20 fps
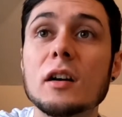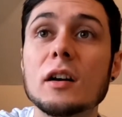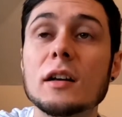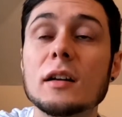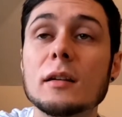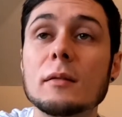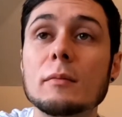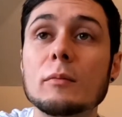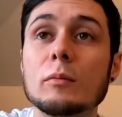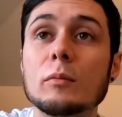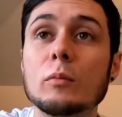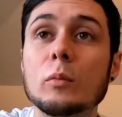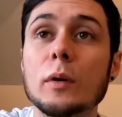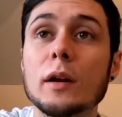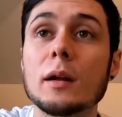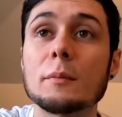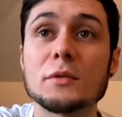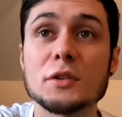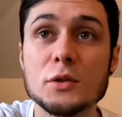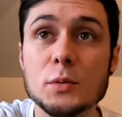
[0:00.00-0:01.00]
I
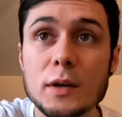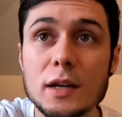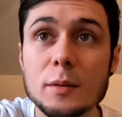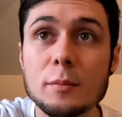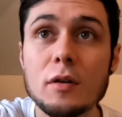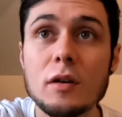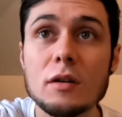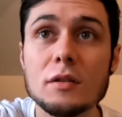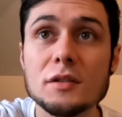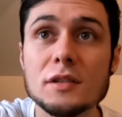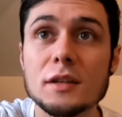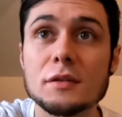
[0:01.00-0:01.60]
went up to 20 miles.